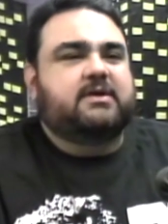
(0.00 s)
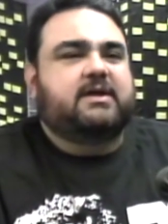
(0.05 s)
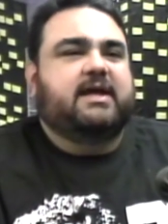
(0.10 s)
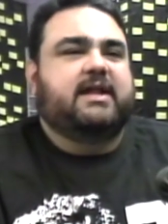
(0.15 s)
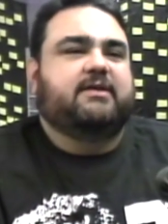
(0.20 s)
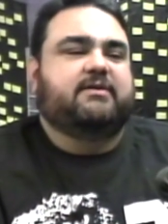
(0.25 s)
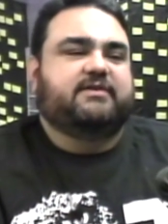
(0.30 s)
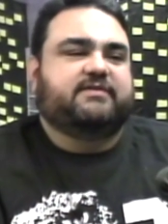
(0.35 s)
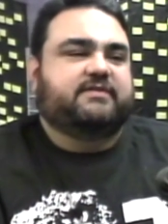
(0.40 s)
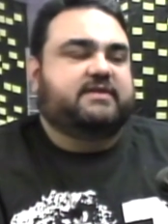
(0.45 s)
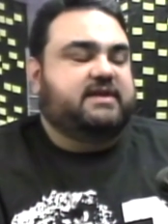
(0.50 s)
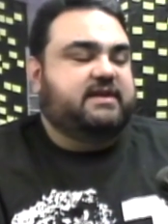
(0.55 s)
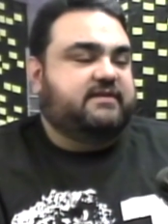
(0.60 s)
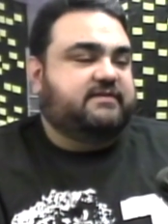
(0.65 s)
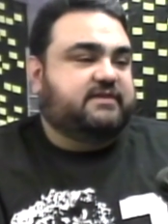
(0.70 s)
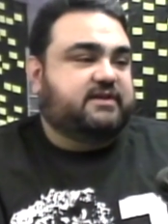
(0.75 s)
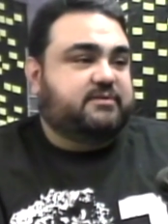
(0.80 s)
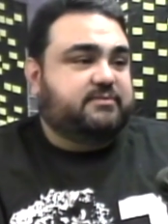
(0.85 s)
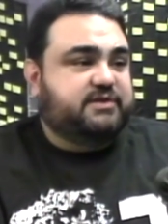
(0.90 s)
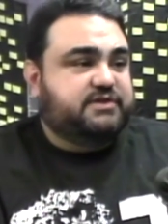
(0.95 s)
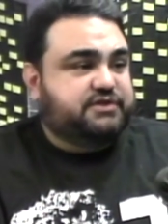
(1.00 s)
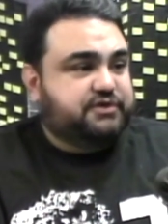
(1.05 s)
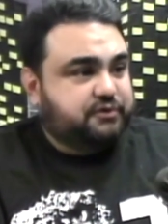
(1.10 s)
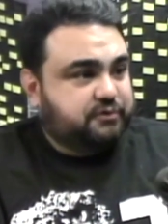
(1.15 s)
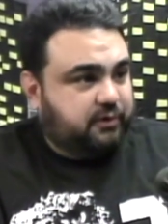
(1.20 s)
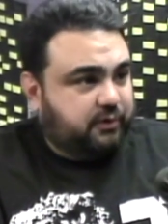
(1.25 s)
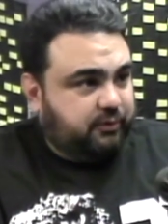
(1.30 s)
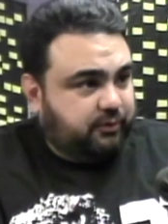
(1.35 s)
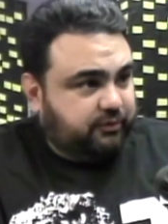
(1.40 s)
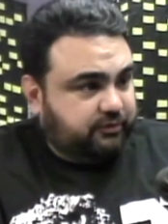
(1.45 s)
Anyways, he's going to be
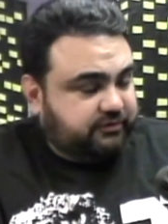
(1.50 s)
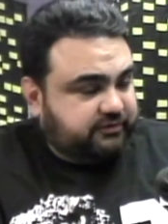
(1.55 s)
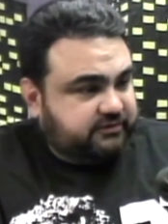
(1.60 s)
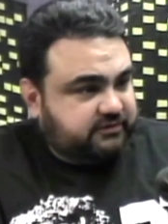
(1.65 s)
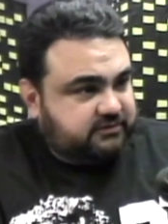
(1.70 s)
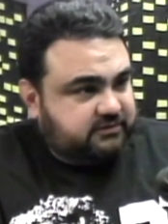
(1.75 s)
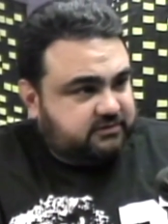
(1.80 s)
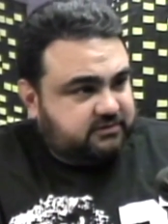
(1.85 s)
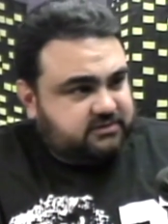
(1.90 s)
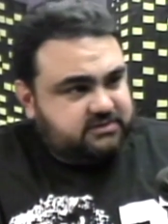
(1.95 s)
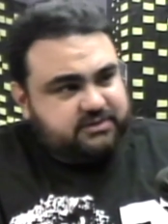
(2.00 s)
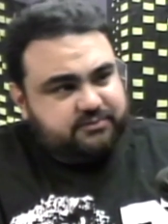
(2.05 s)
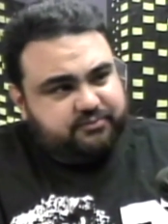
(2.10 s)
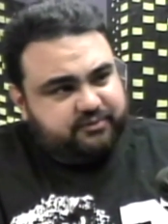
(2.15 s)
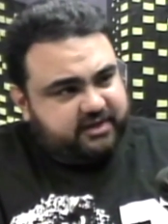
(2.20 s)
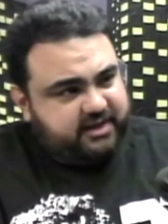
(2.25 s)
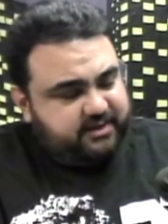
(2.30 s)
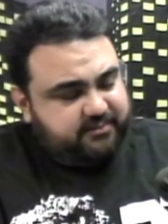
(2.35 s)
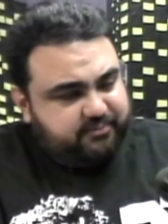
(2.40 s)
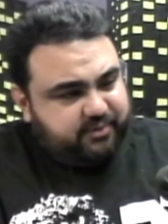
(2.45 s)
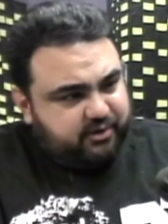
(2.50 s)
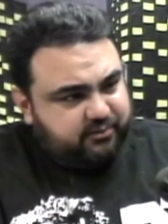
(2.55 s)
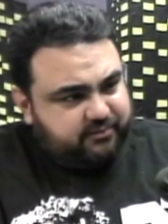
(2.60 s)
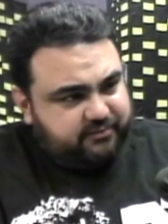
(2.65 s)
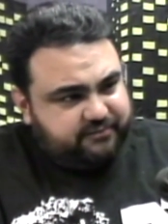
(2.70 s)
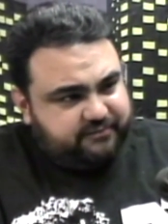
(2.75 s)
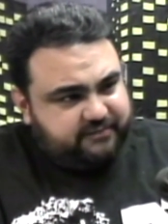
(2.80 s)
too old to play Boba Fett.